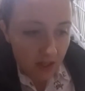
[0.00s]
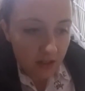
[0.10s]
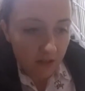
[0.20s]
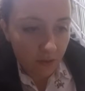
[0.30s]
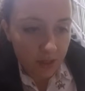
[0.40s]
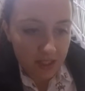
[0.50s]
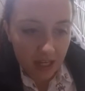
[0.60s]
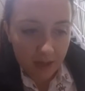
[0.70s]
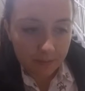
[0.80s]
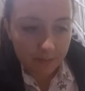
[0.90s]
no voice
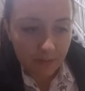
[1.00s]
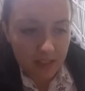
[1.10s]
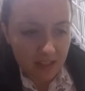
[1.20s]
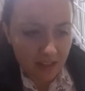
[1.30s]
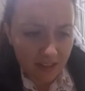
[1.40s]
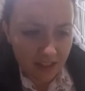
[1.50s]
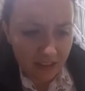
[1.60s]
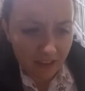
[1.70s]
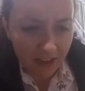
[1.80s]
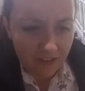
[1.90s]
came. Suddenly he
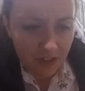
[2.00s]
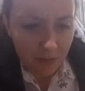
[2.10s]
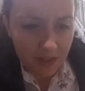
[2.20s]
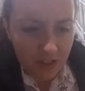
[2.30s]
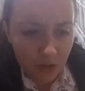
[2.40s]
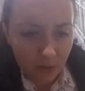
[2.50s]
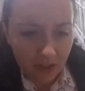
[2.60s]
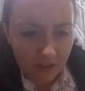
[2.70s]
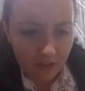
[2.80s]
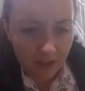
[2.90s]
left. It had been too
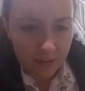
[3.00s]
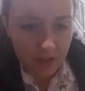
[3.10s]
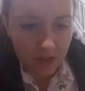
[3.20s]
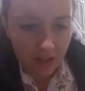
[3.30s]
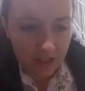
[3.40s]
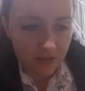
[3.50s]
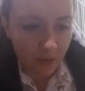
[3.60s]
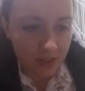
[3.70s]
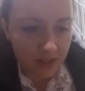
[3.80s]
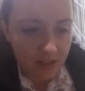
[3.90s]
clever of him to trick his
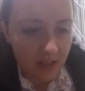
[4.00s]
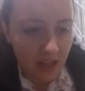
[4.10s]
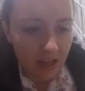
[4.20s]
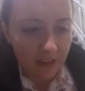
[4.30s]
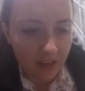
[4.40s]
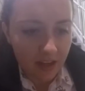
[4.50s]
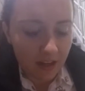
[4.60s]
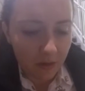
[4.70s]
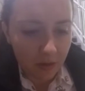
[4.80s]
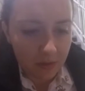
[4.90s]
voices. They didn't
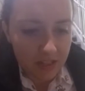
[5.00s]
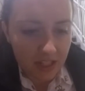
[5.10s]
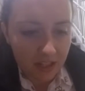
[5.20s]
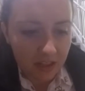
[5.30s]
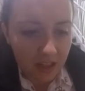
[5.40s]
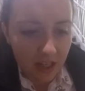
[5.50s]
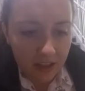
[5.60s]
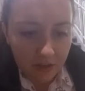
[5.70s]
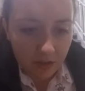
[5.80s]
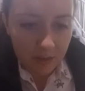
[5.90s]
know he was here.
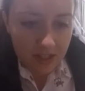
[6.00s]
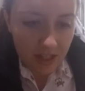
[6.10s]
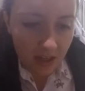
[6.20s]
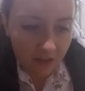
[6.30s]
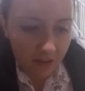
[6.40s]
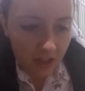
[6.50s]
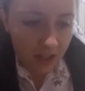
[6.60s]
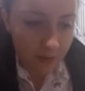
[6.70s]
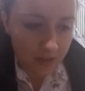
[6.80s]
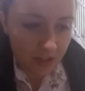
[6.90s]
The room itself,
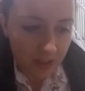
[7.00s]
in which